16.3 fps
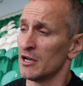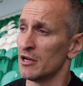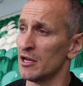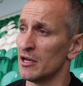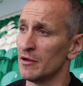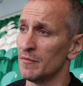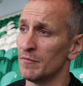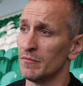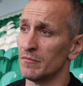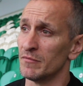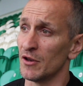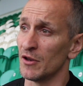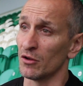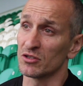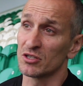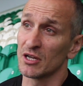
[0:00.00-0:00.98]

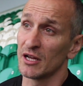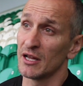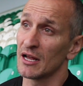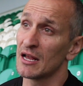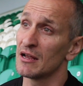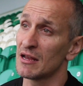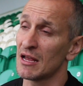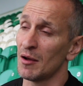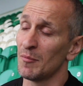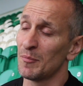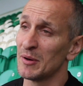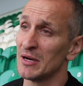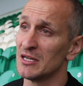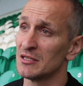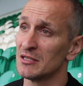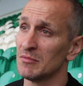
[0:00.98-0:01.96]
Um, not to say that
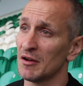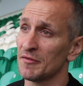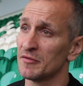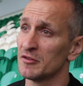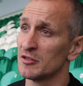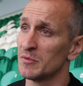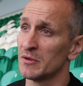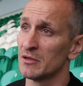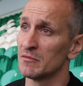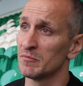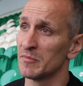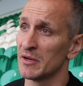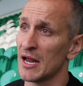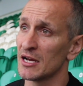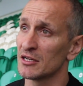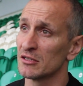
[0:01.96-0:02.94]
Campese Ma'afu's been
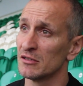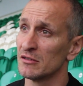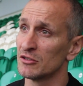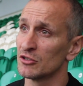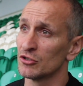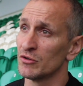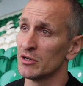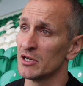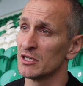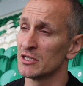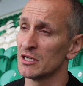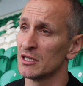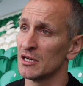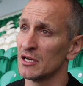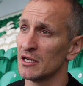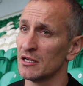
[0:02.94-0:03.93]
been excellent during his
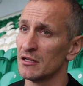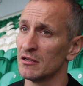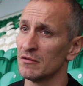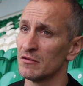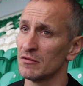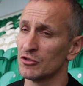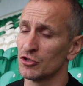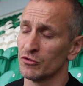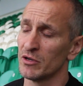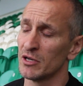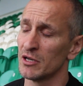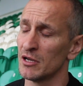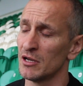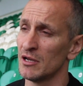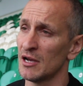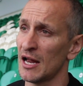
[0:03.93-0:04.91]
uh, in
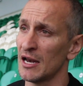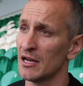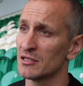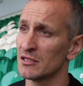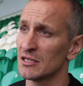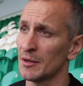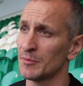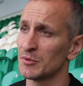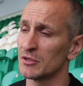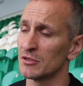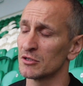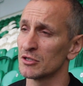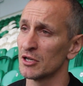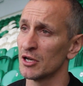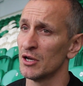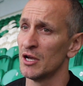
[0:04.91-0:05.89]
during uh, Alex's
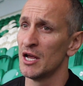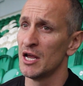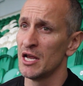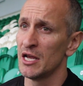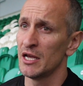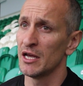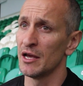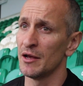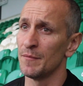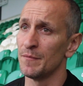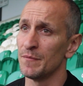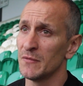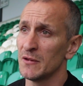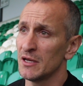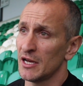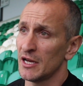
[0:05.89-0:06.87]
absence. So
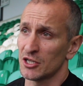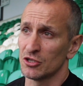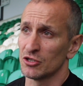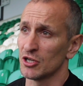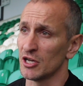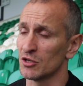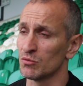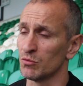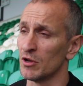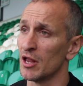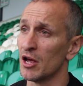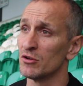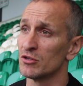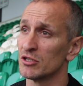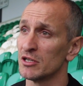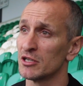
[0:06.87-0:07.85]
um, it's just it's one of
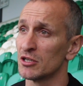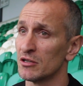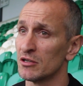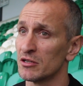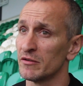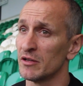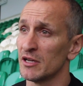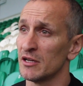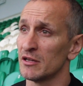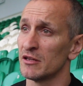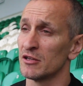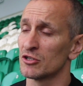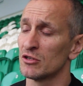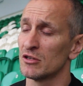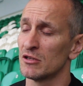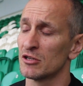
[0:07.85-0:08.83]
those in terms of
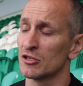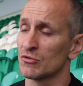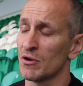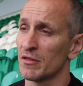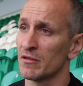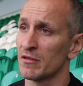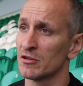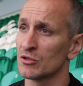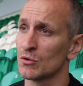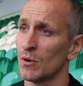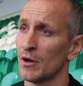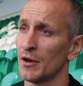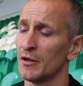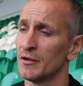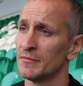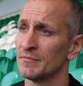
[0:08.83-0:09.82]
the, the strength of the
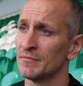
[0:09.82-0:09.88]
squad.